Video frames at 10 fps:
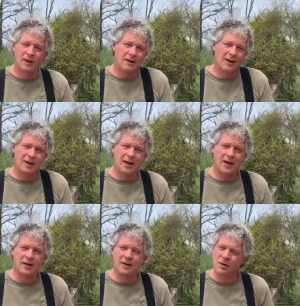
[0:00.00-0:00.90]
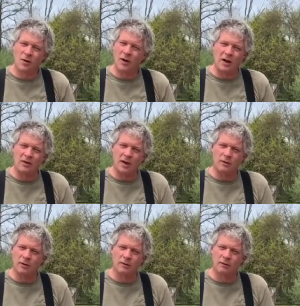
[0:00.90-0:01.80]
Well, I didn't know how
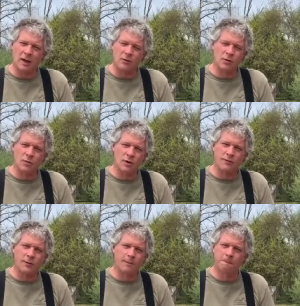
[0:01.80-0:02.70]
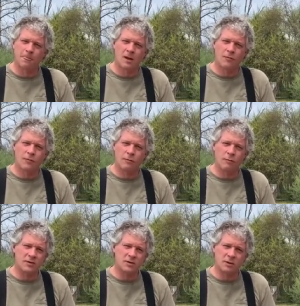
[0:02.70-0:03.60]
that, that would work for for the
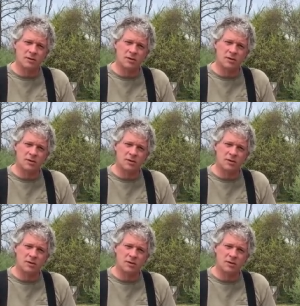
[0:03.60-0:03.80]
rest of the